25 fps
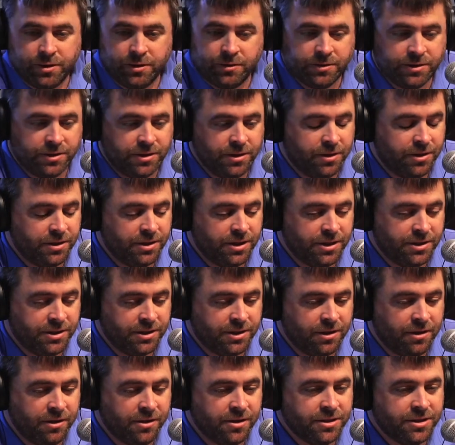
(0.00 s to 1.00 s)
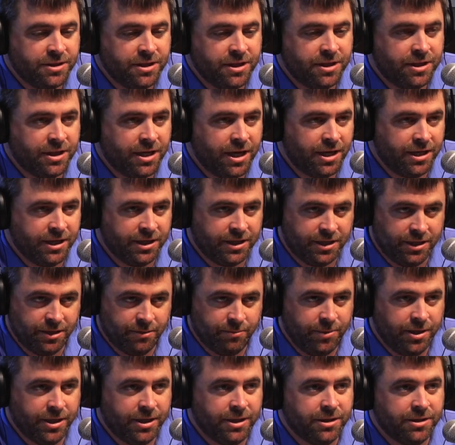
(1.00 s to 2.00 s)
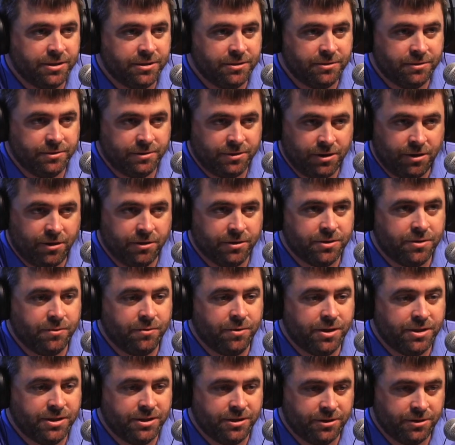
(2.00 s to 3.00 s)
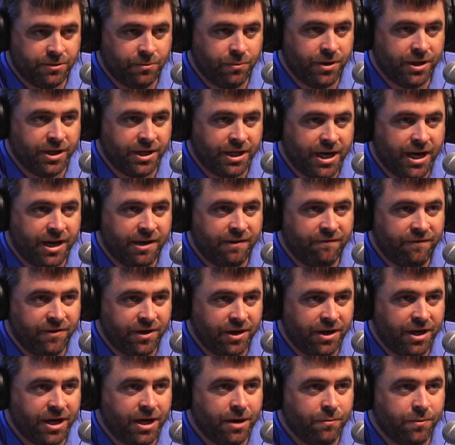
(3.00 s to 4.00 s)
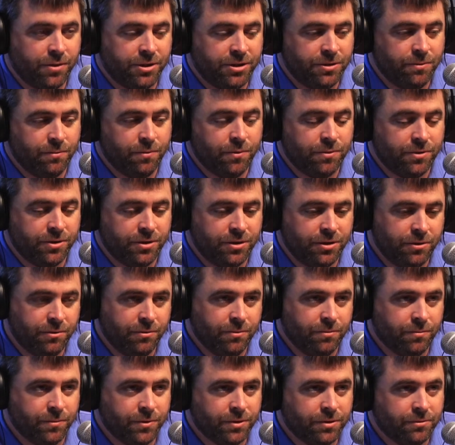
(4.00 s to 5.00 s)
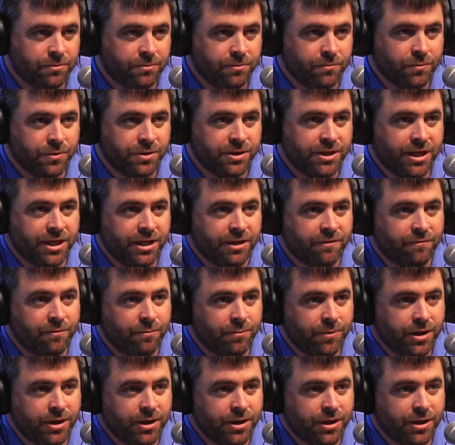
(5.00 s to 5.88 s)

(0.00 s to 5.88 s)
No, sir. It doesn't cost you a thing to come in and talk to us, and so we can kind of figure out what you want to do, and we'll take it from